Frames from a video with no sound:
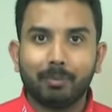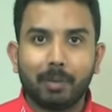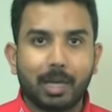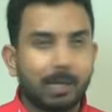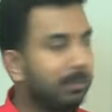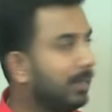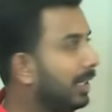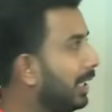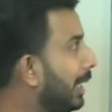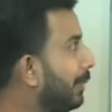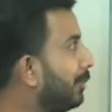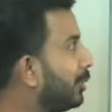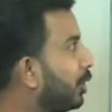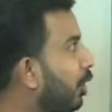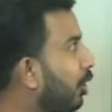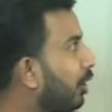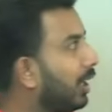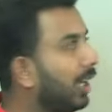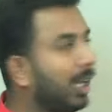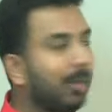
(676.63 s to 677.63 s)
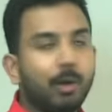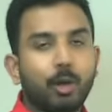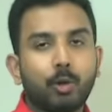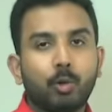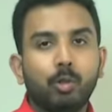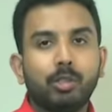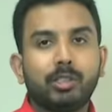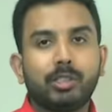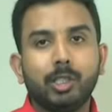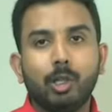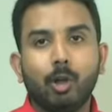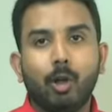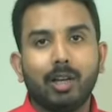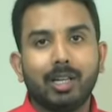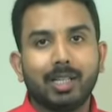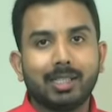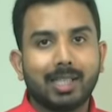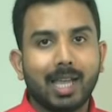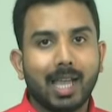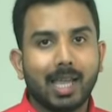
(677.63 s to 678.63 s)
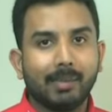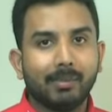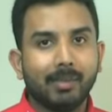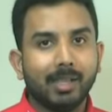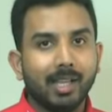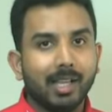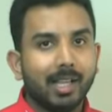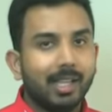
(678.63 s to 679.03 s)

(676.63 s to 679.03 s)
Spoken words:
Pathman keeps talking about Rule 3 all the time.